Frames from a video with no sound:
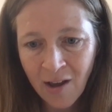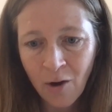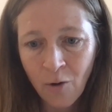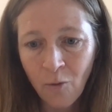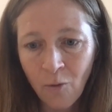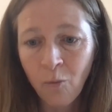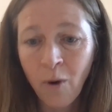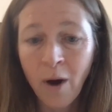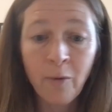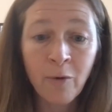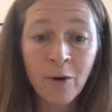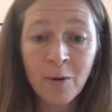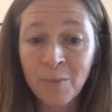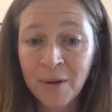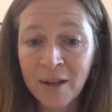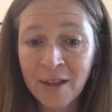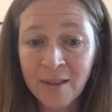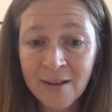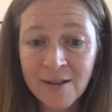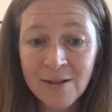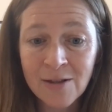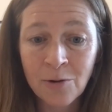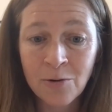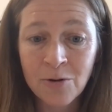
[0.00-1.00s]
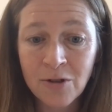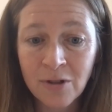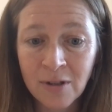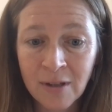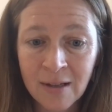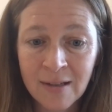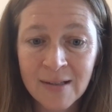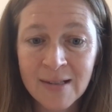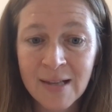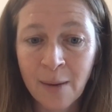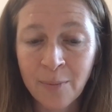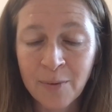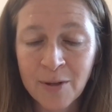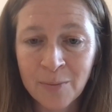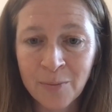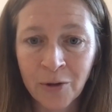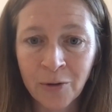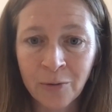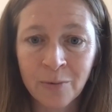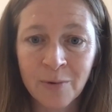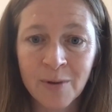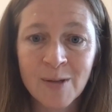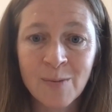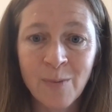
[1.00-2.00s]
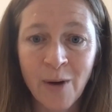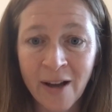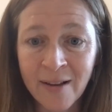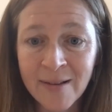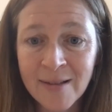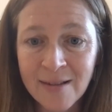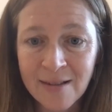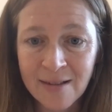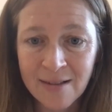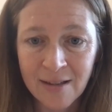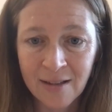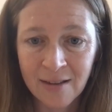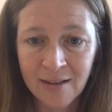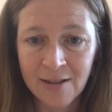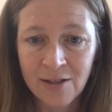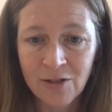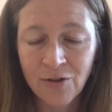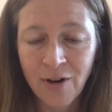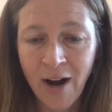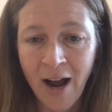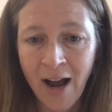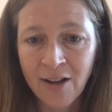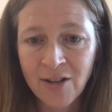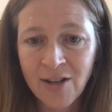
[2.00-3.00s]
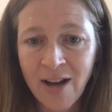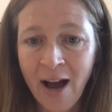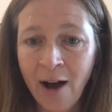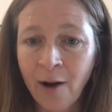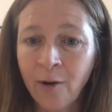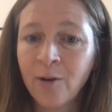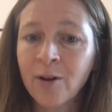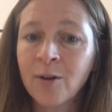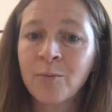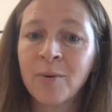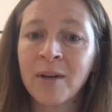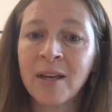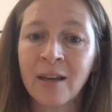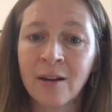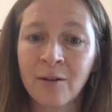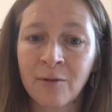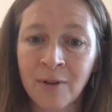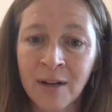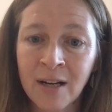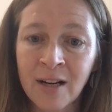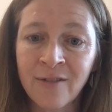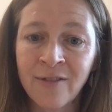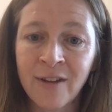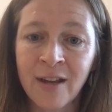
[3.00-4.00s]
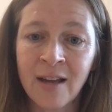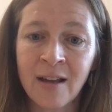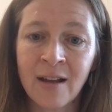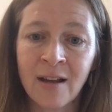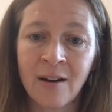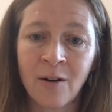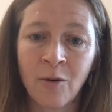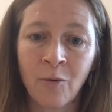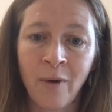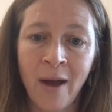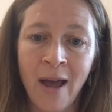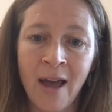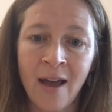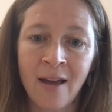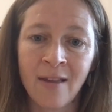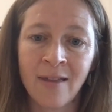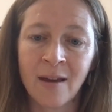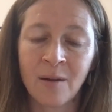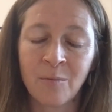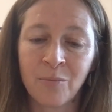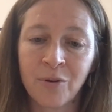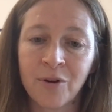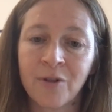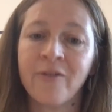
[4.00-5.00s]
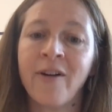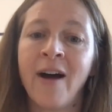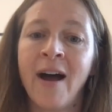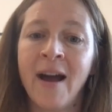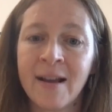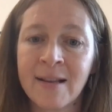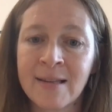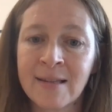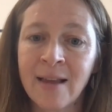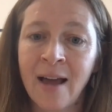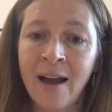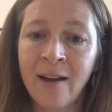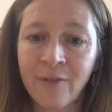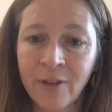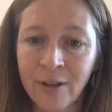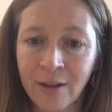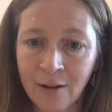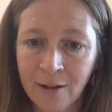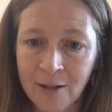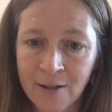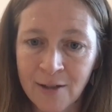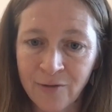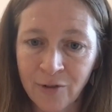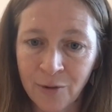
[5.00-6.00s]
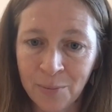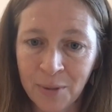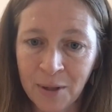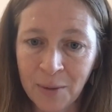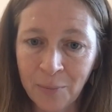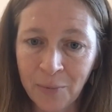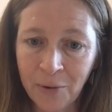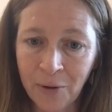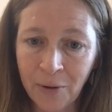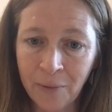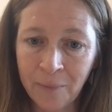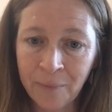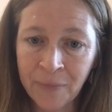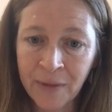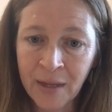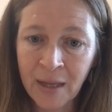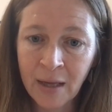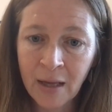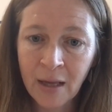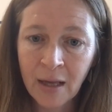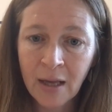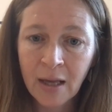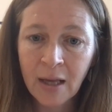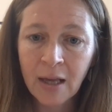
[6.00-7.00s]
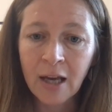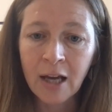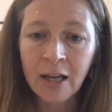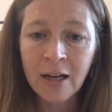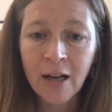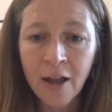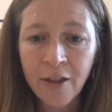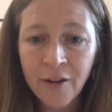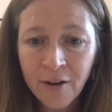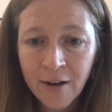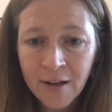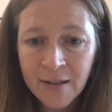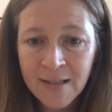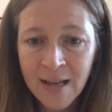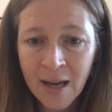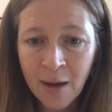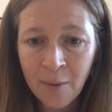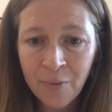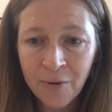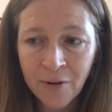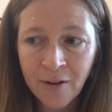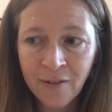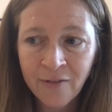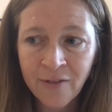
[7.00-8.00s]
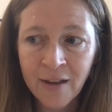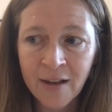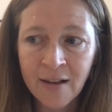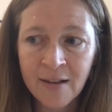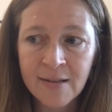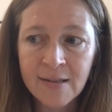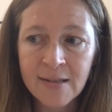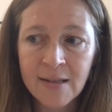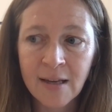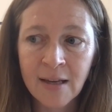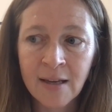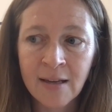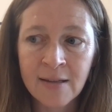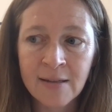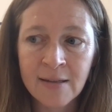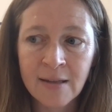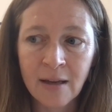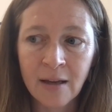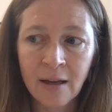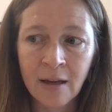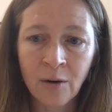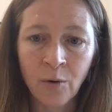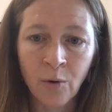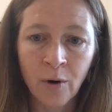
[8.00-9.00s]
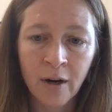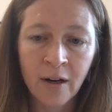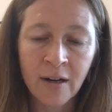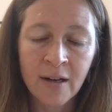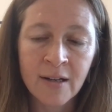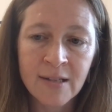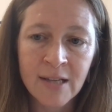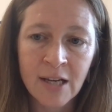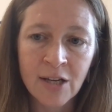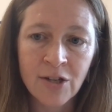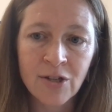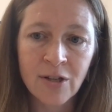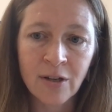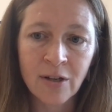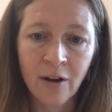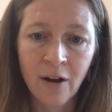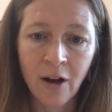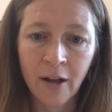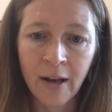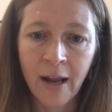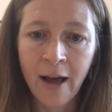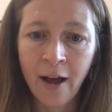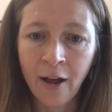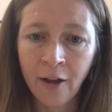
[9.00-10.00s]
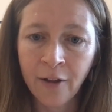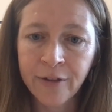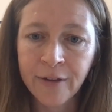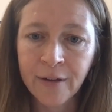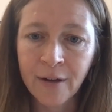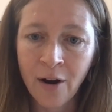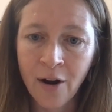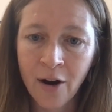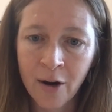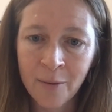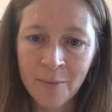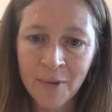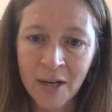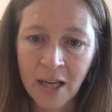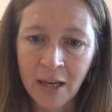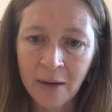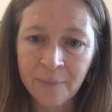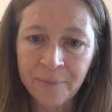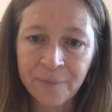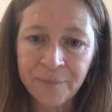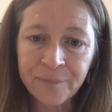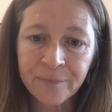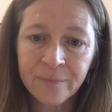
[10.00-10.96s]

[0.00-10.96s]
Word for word: What would be the socially acceptable responses to this trash? How could we get rid of it in a way that provides livelihoods for people? Another example of this is an organization called Health in Harmony,